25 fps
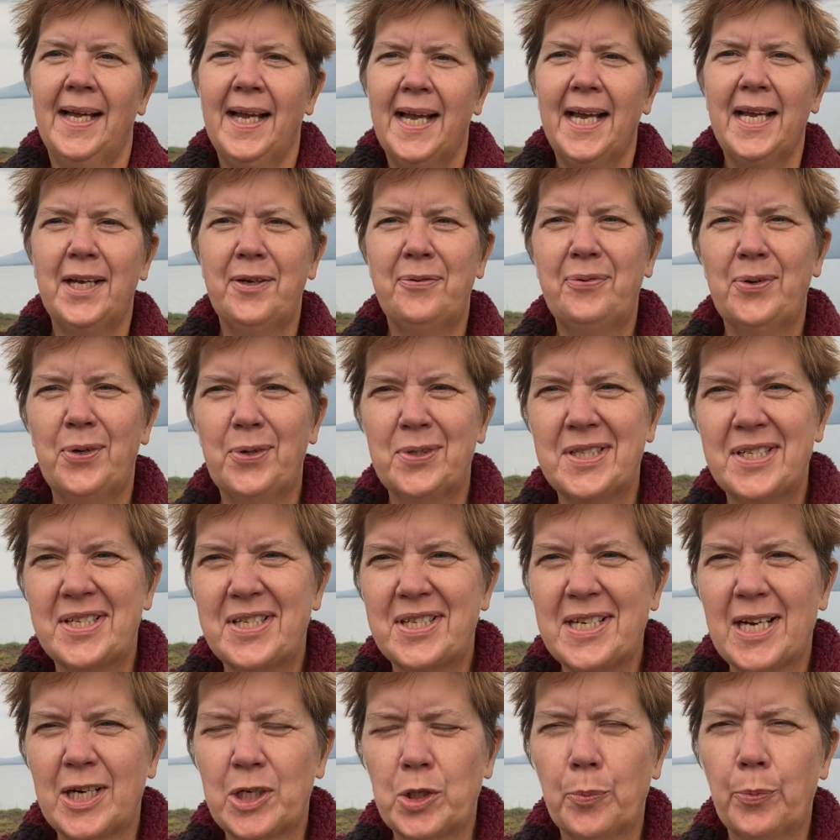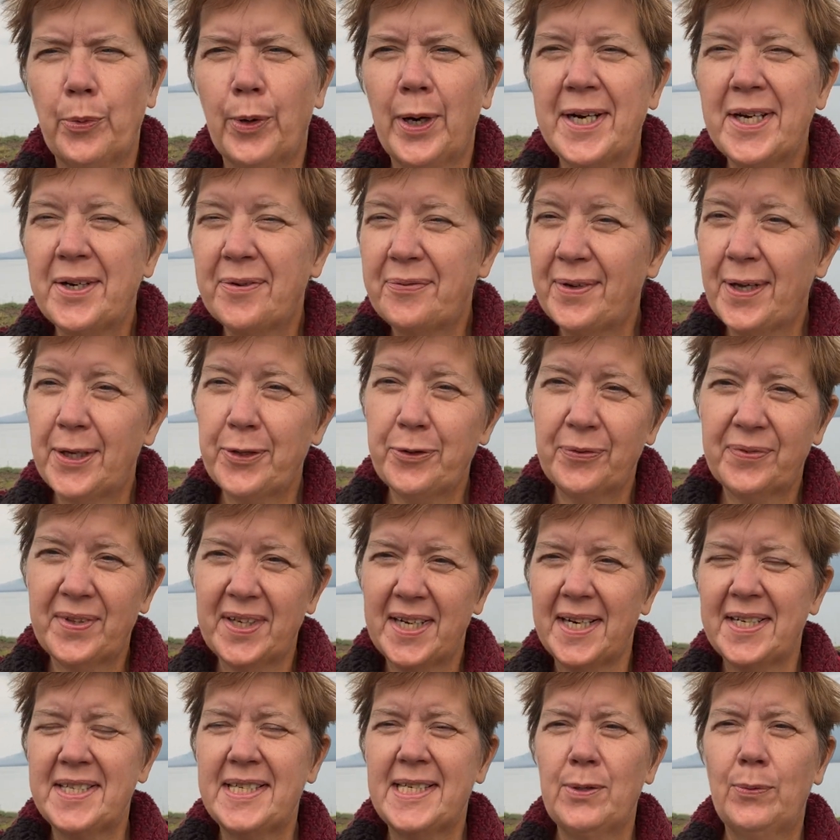Hey folks, it's Dr. Brenda, founder of the
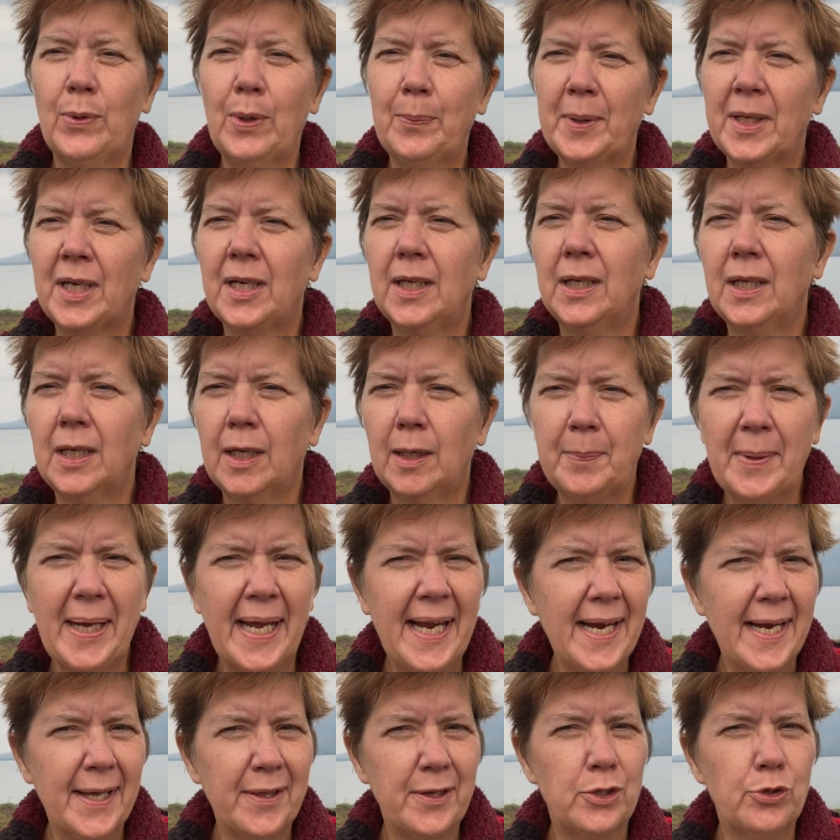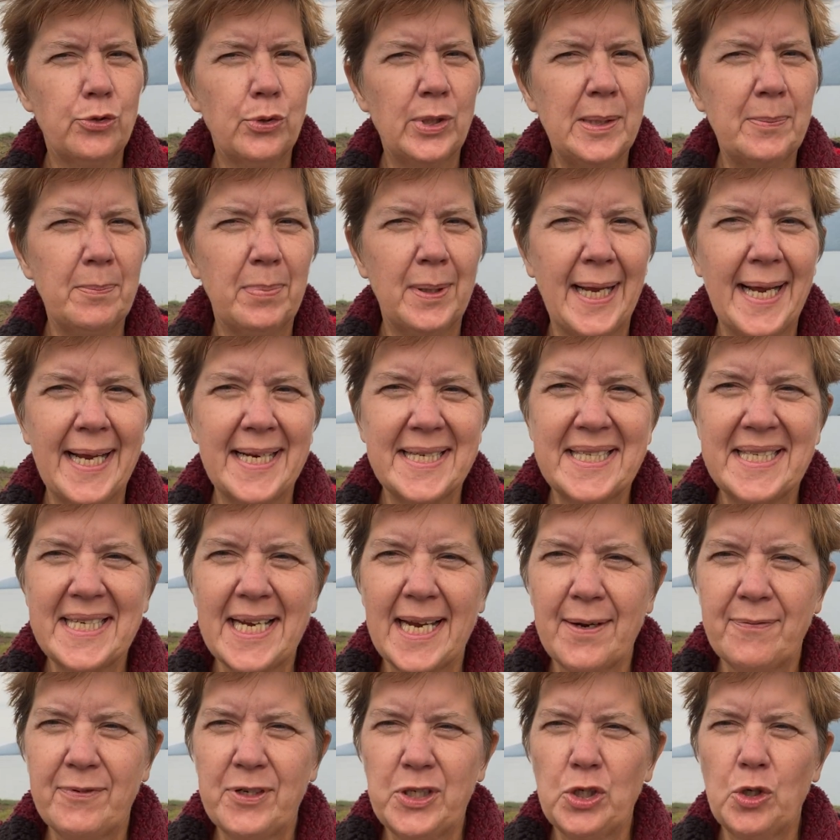Gutsy Women Club and the Dream Plan
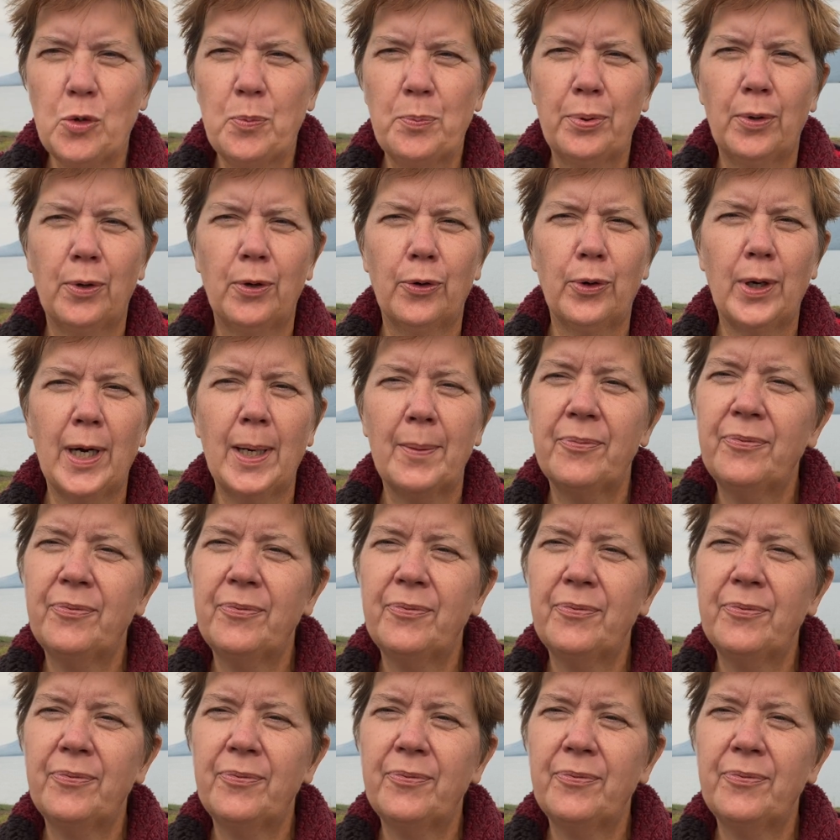Save Do program,